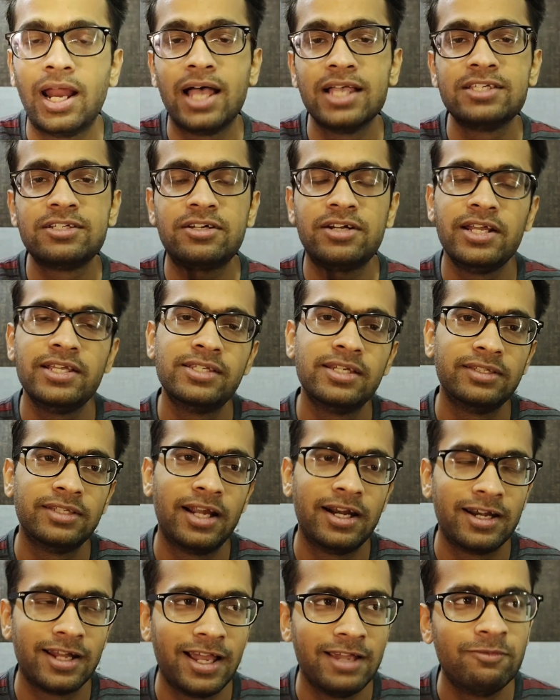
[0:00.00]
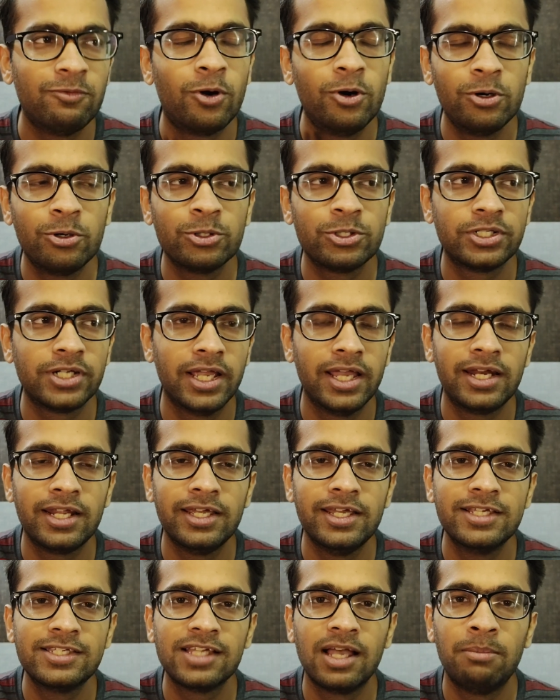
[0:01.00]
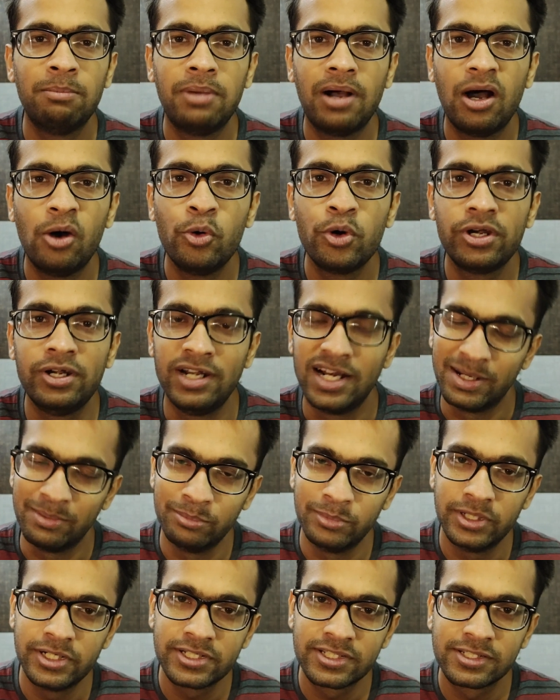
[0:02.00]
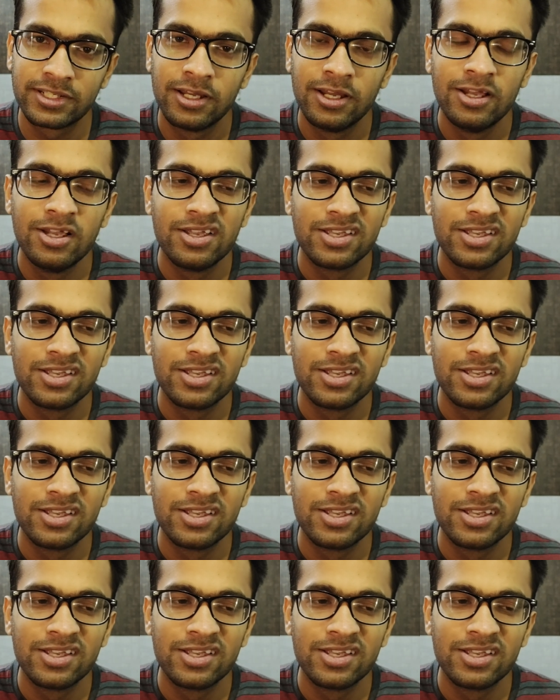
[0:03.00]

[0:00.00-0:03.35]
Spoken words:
last reason that I want to share is about numbers.